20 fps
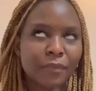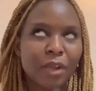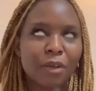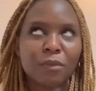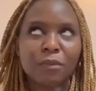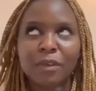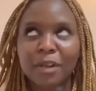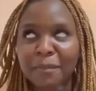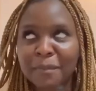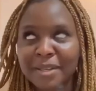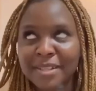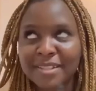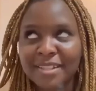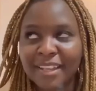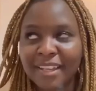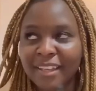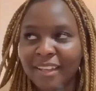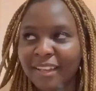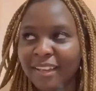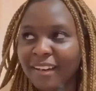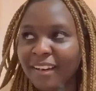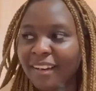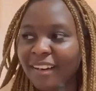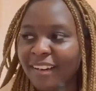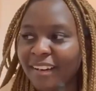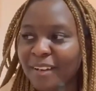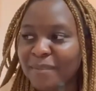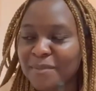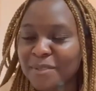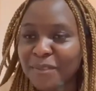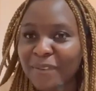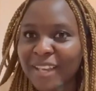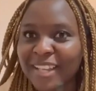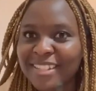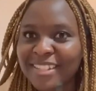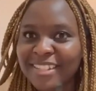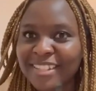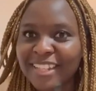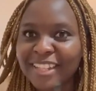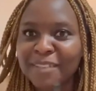what am I saying? I'm so
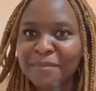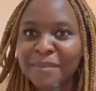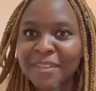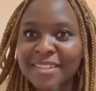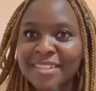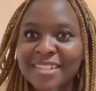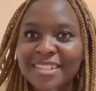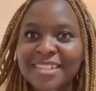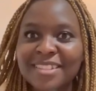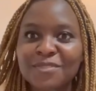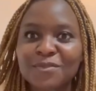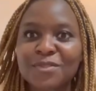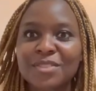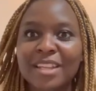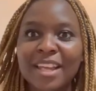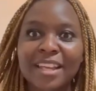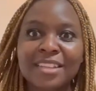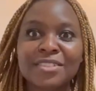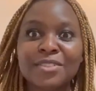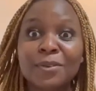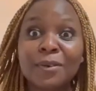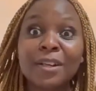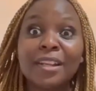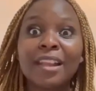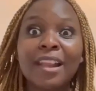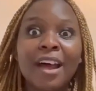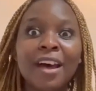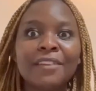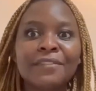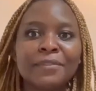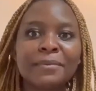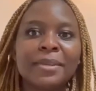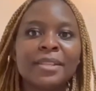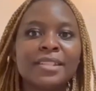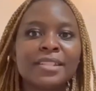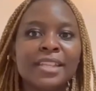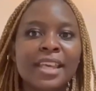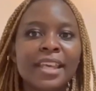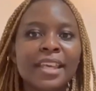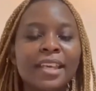agitated because this was like a lot for me to
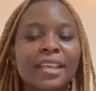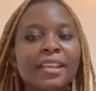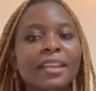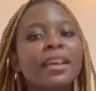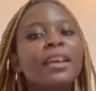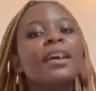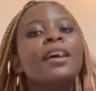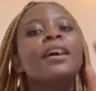take in.